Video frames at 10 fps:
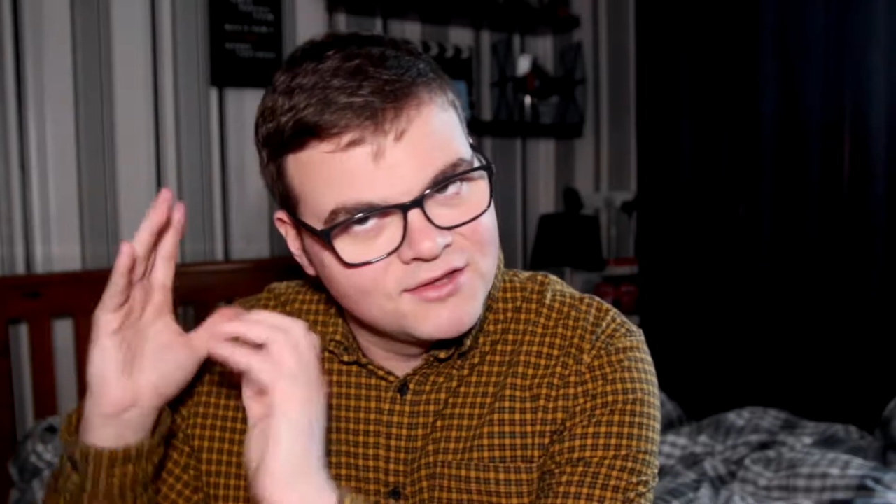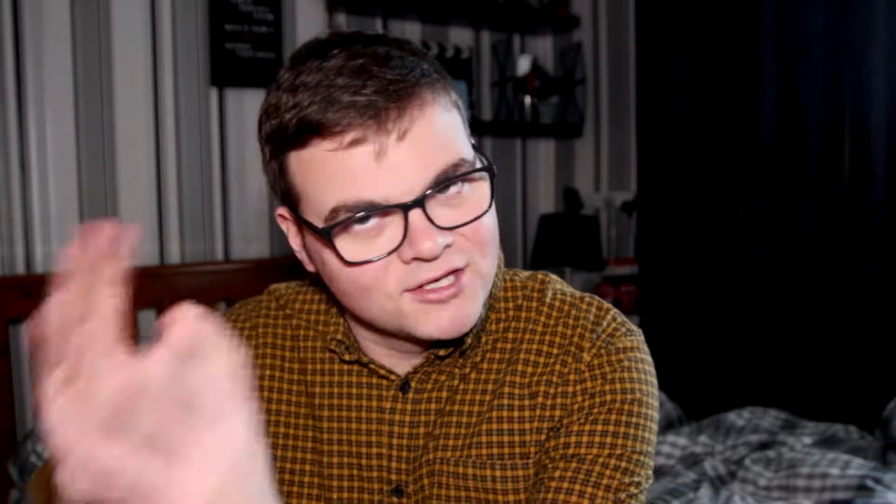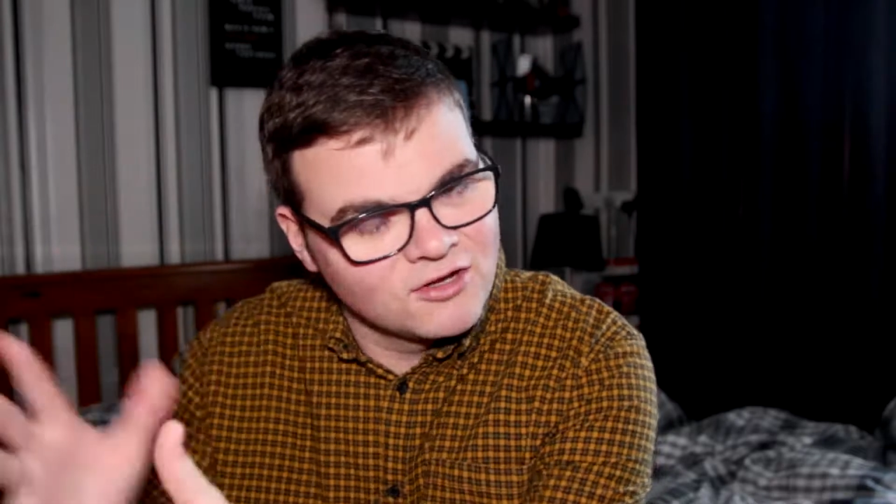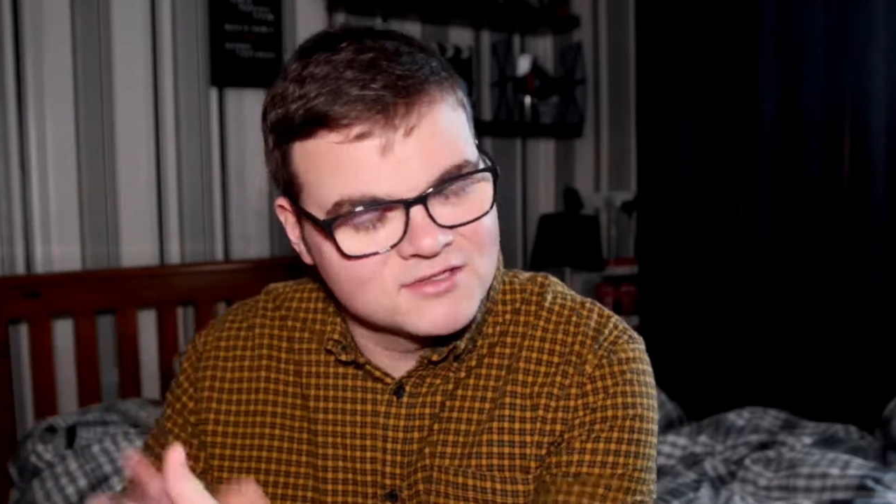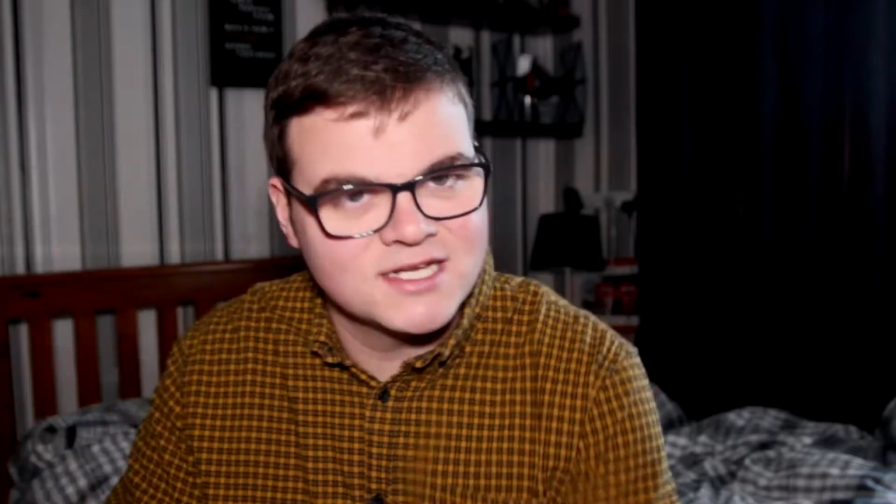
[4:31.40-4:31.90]
the
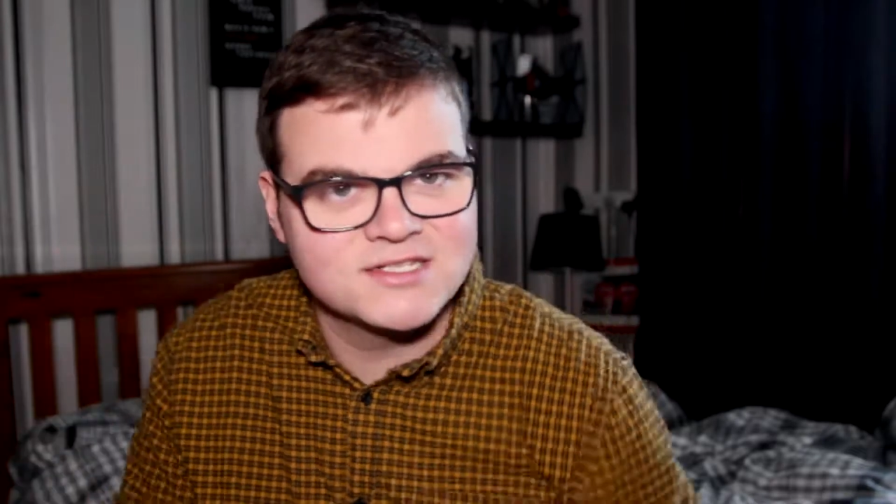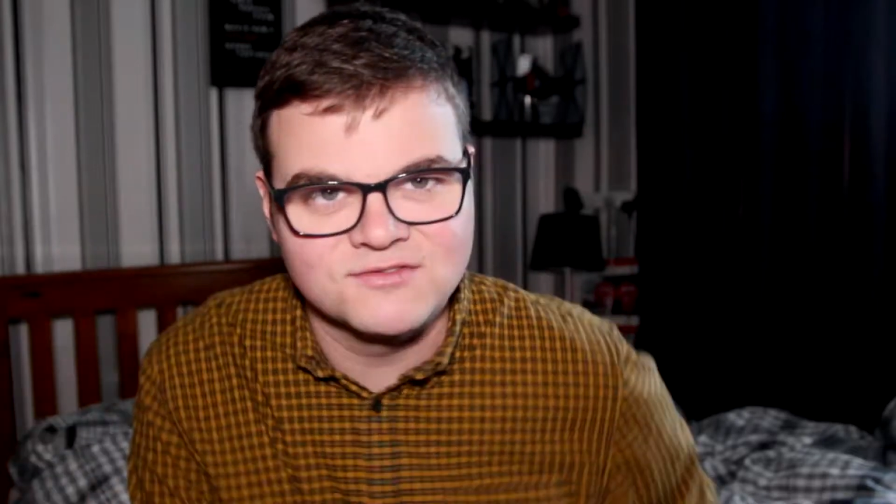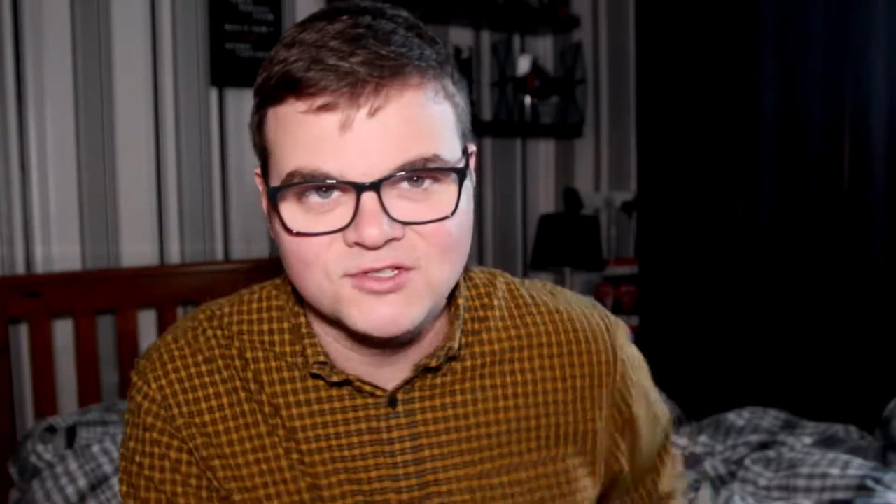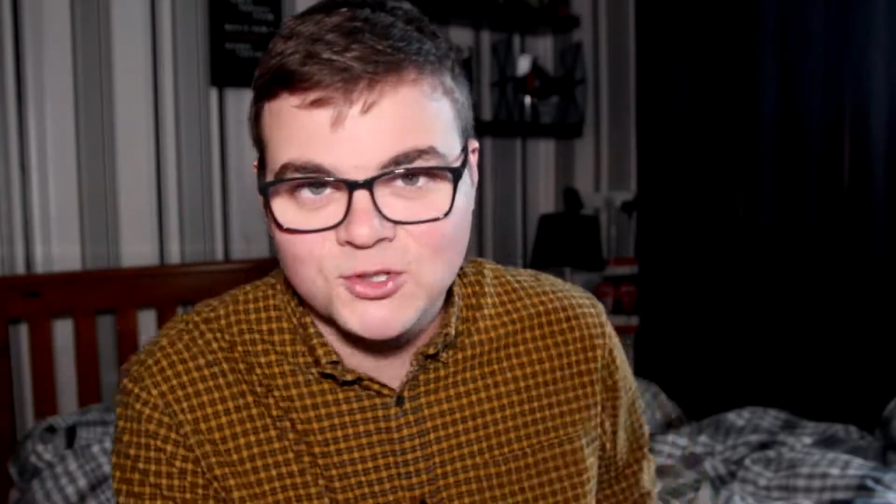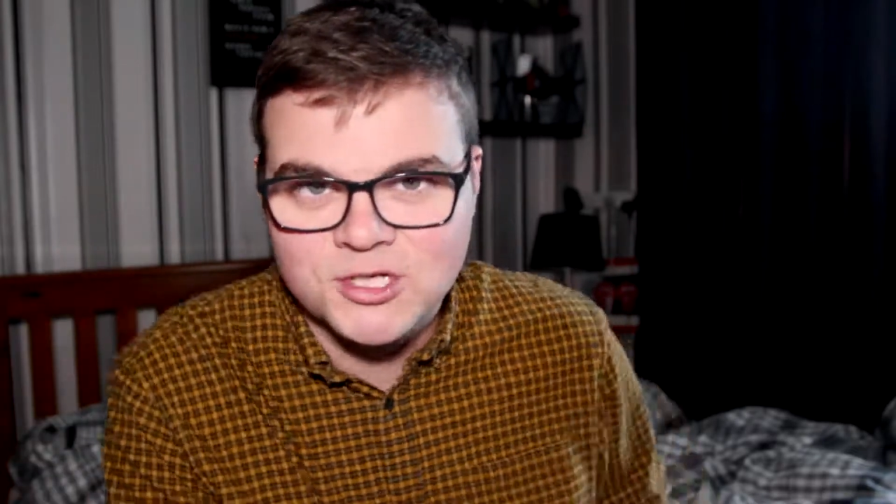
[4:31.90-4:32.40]
contents
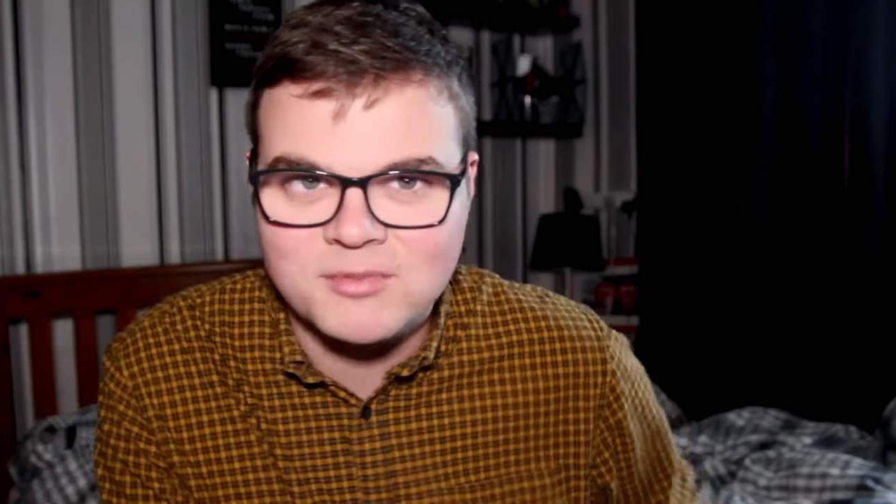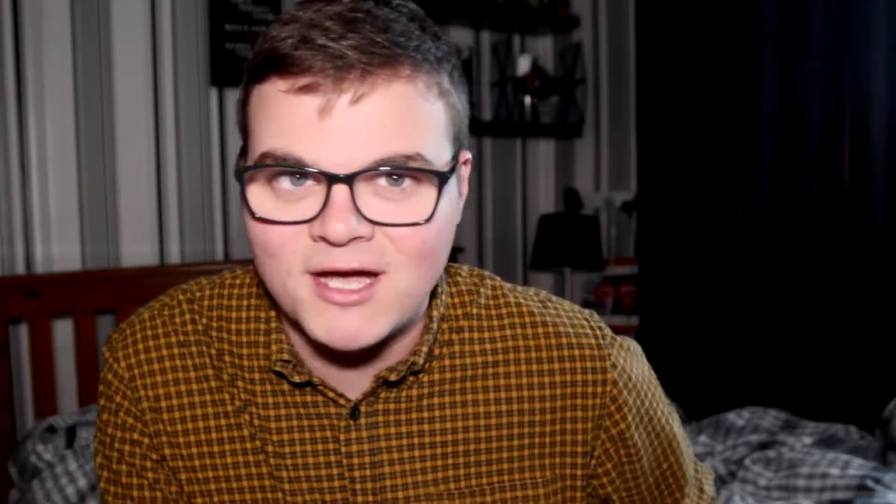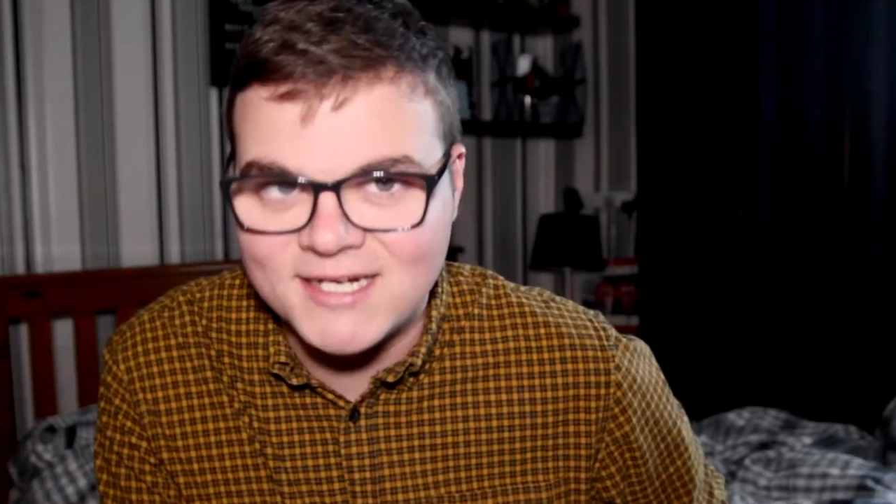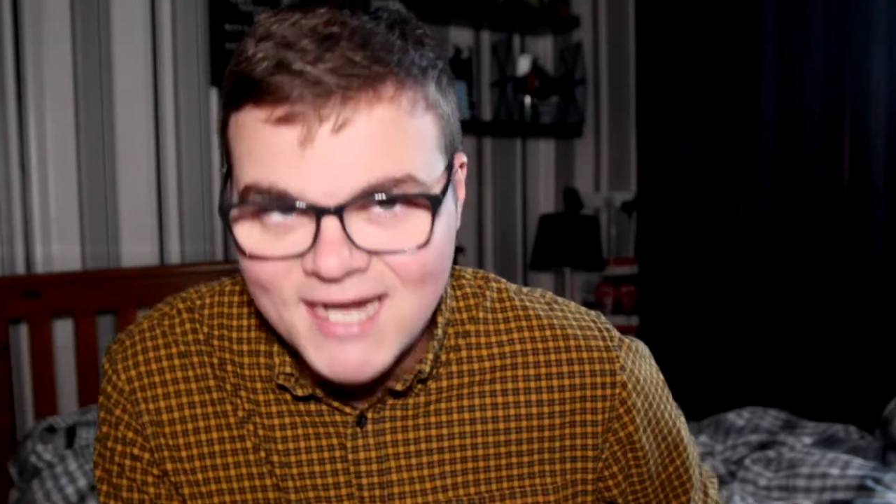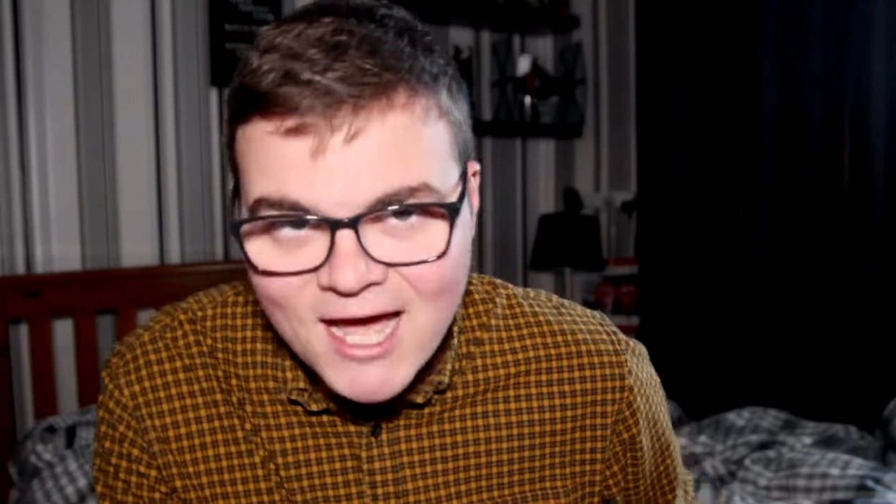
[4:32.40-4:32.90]
of the goodie
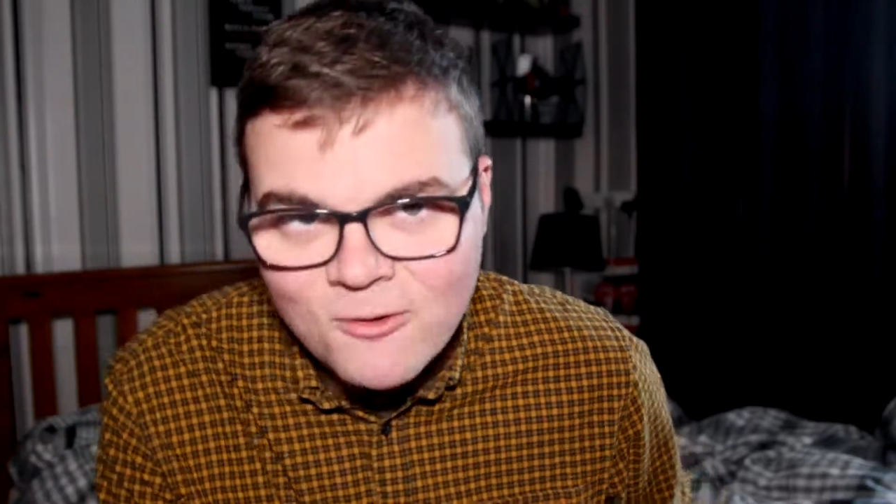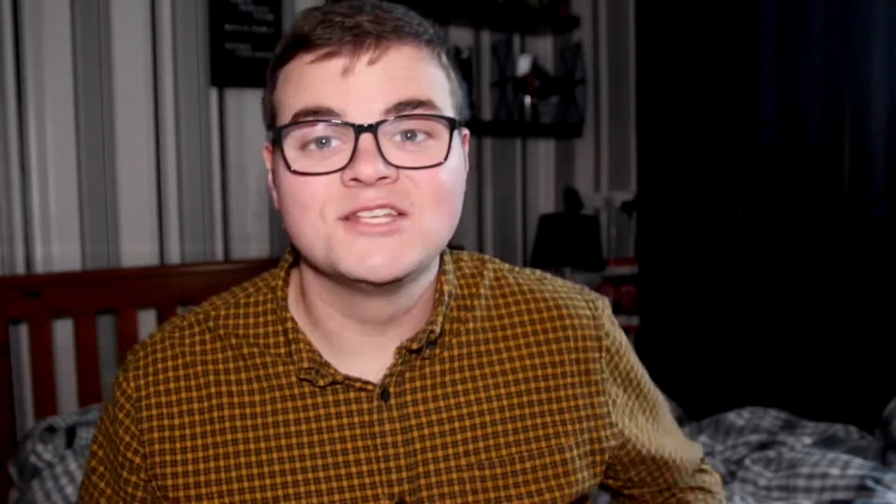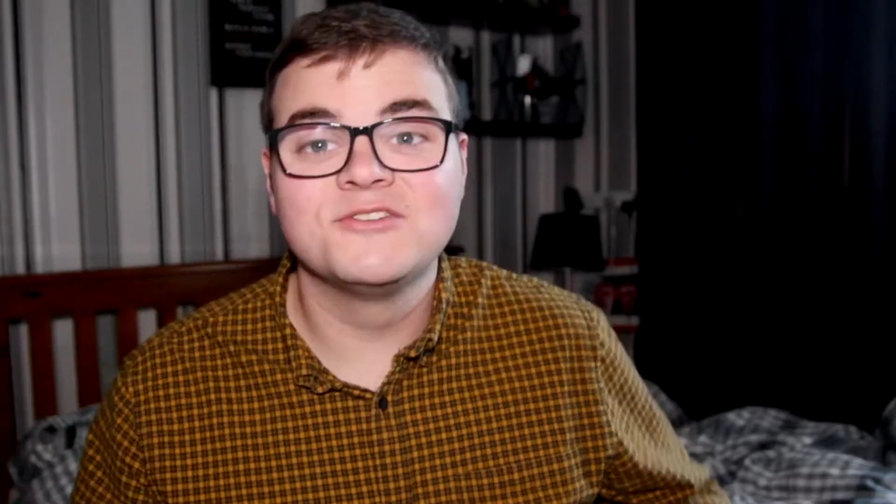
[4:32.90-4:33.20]
bag now.